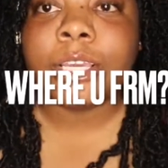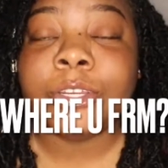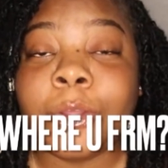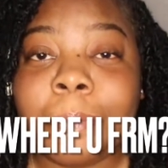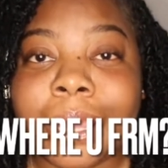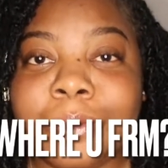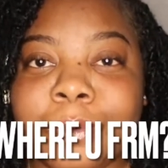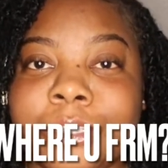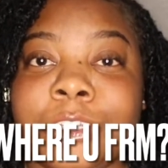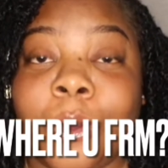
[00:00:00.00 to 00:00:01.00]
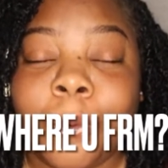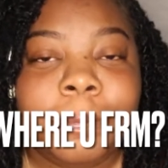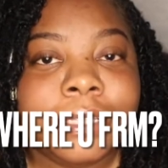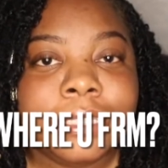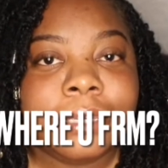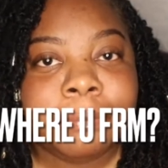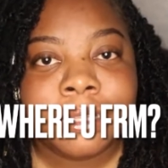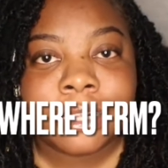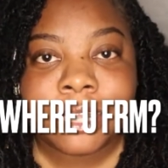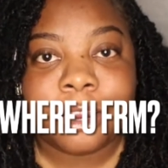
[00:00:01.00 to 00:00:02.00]
Nobody wants to openly admit
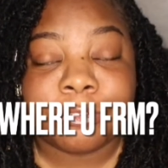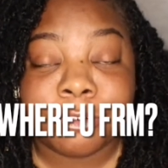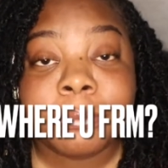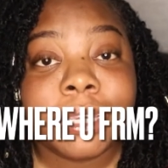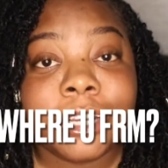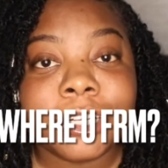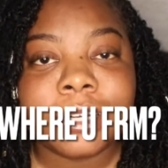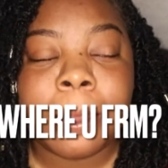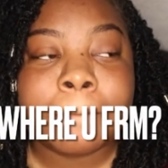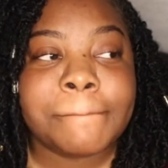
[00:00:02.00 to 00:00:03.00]
that they are from here.